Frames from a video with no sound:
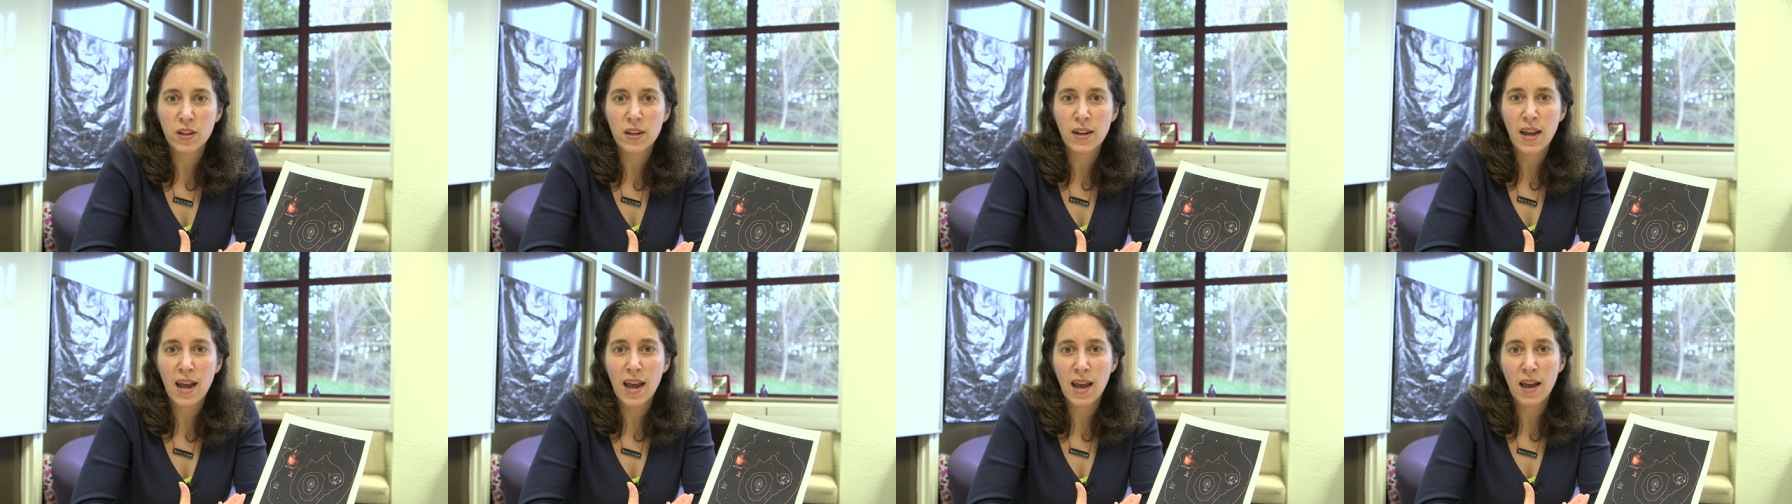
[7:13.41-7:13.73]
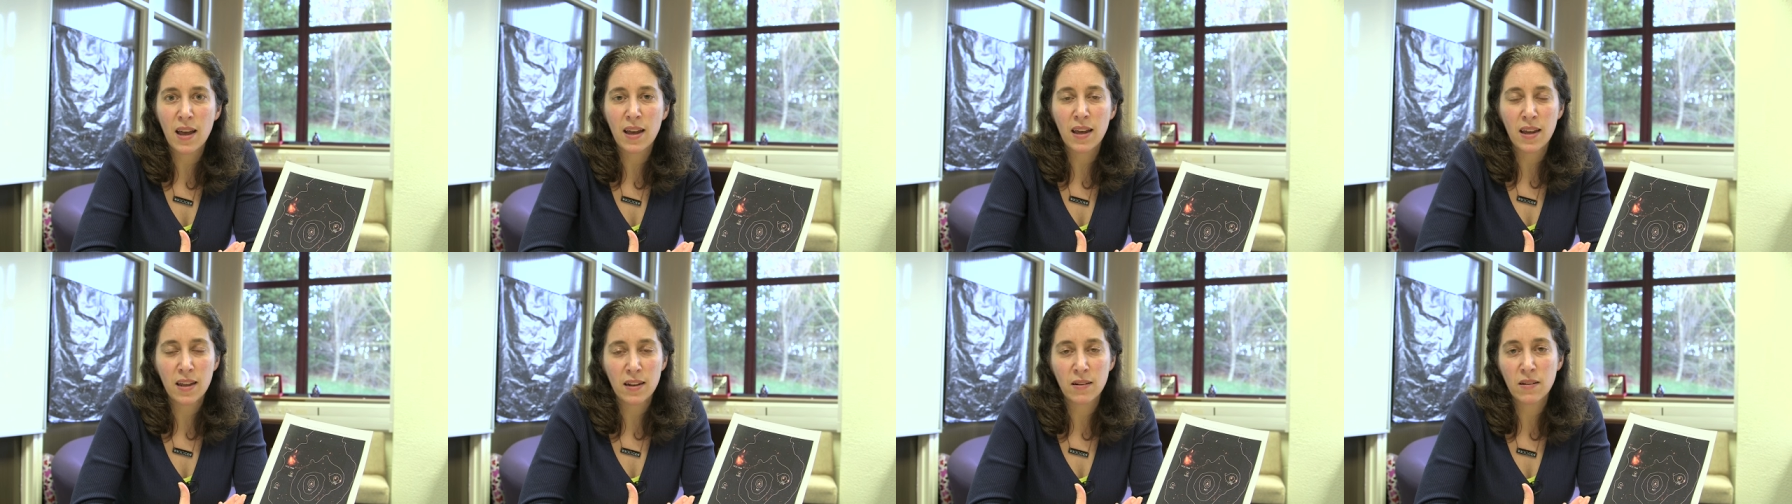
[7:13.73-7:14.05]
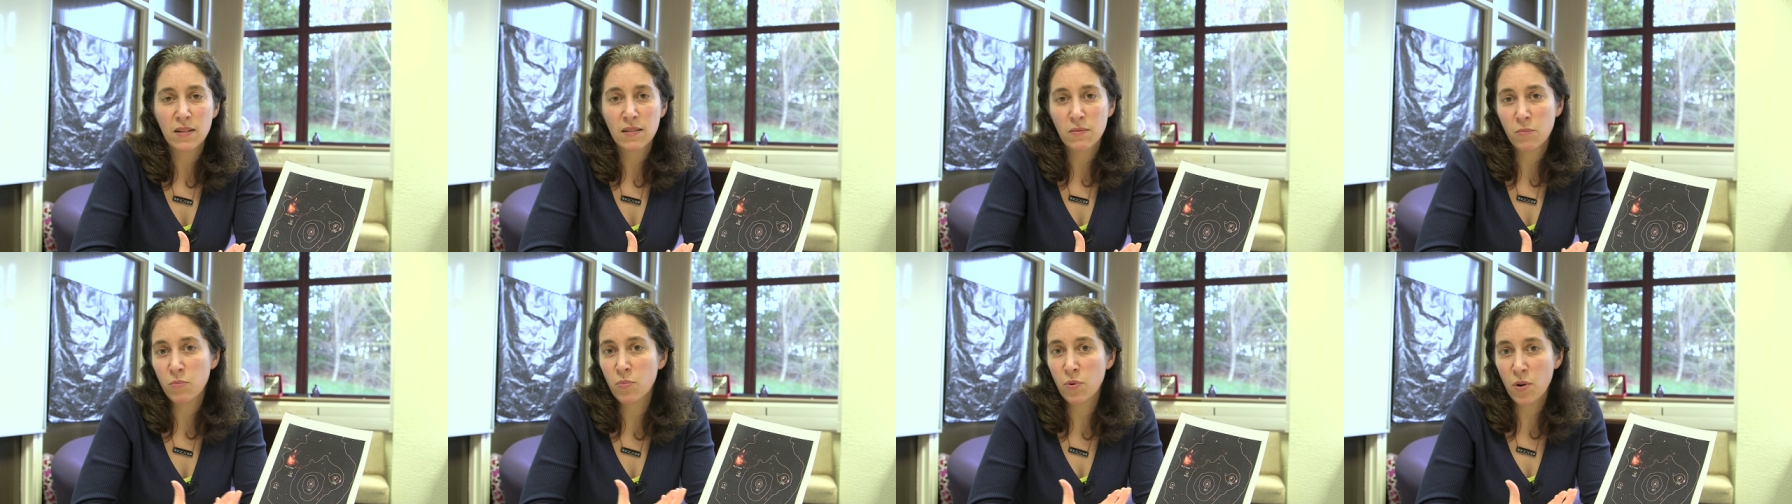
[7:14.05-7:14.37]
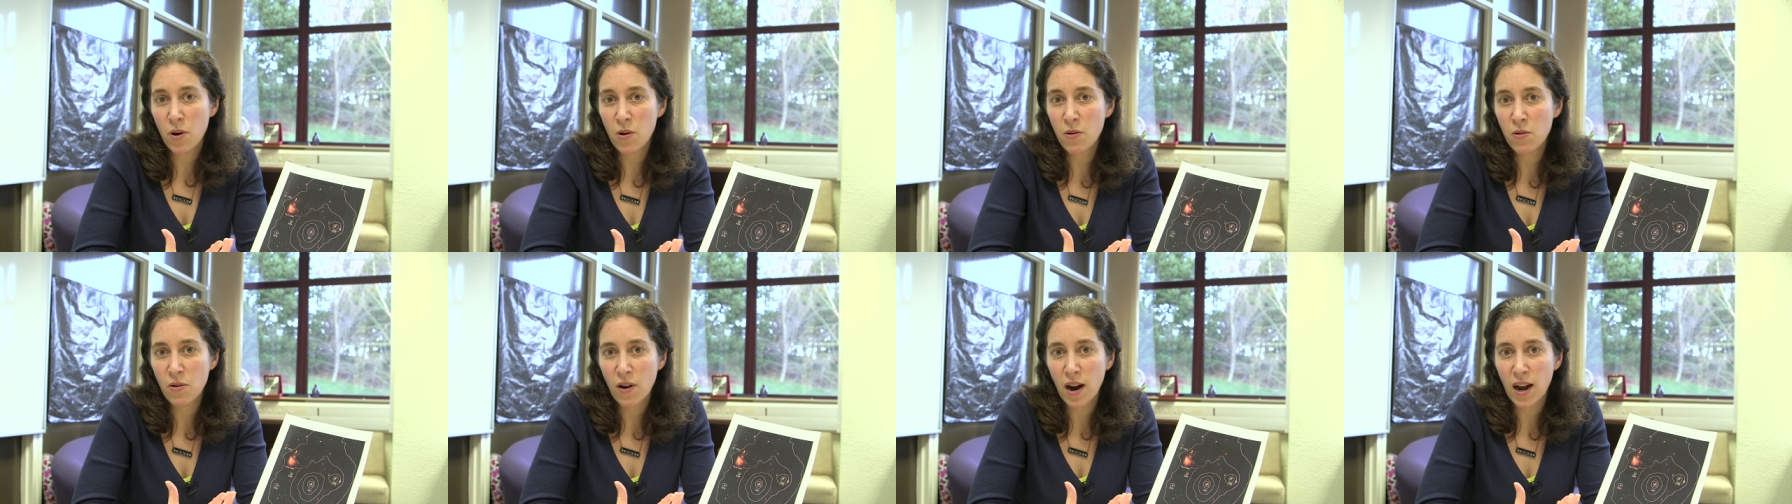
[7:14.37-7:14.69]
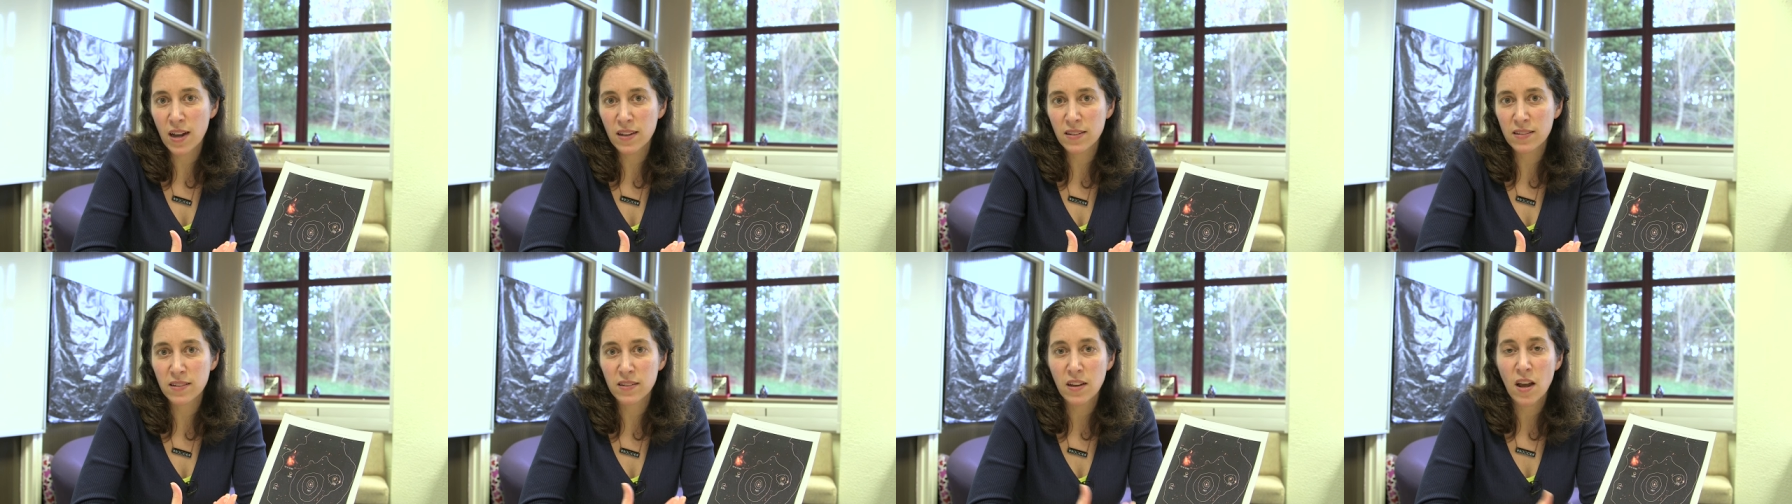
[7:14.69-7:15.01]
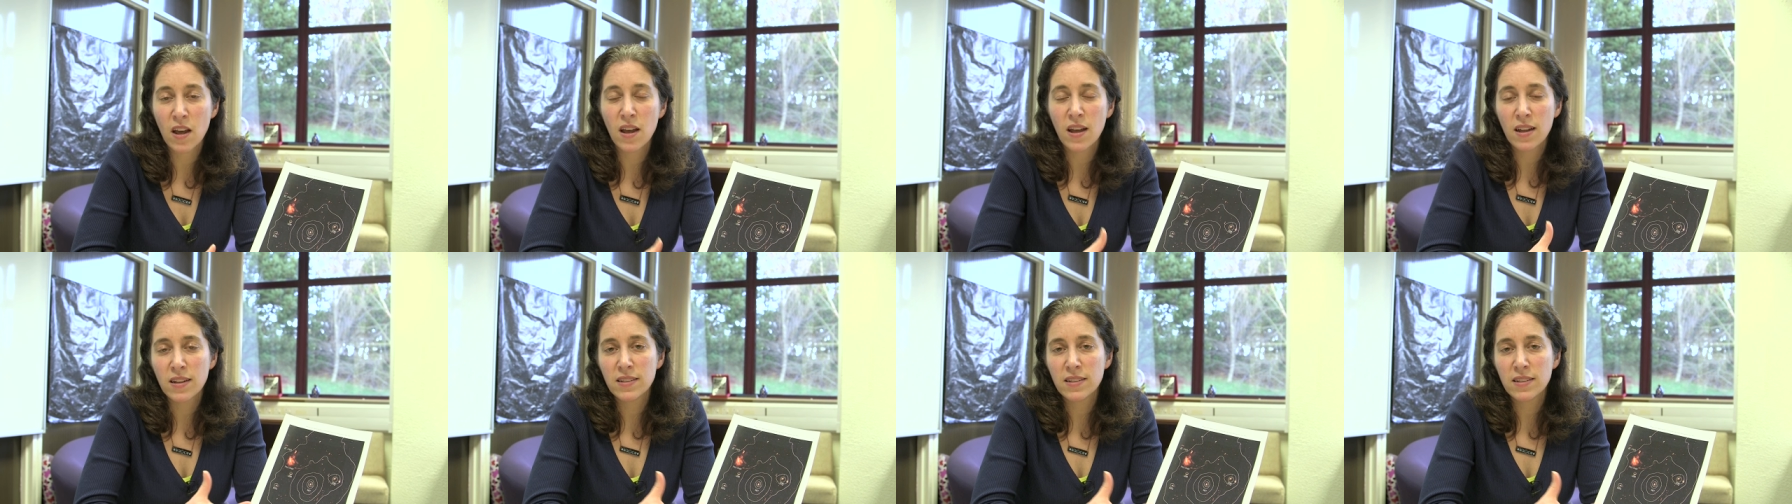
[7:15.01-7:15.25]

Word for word: in, in progress,